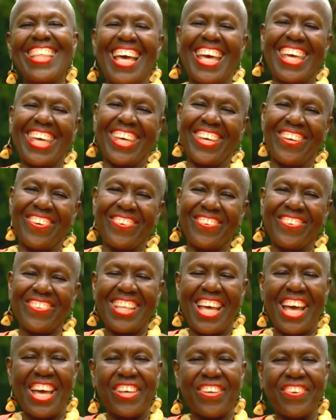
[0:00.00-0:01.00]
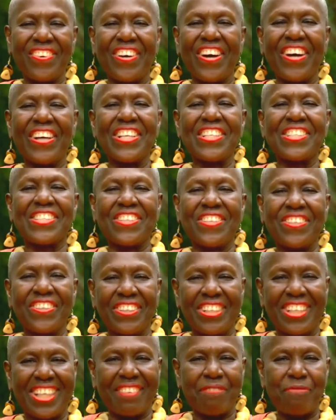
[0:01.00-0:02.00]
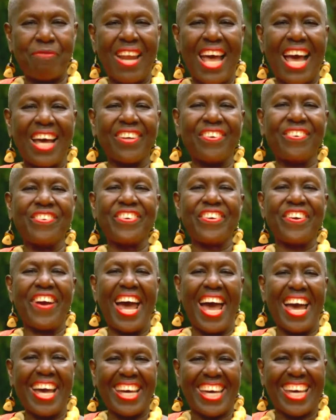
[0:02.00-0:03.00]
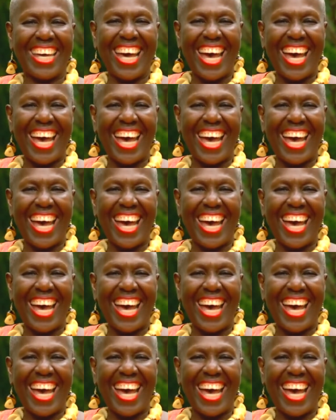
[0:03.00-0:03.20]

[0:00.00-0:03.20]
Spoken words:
Thank you. God is good. And yeah. Black don't crack.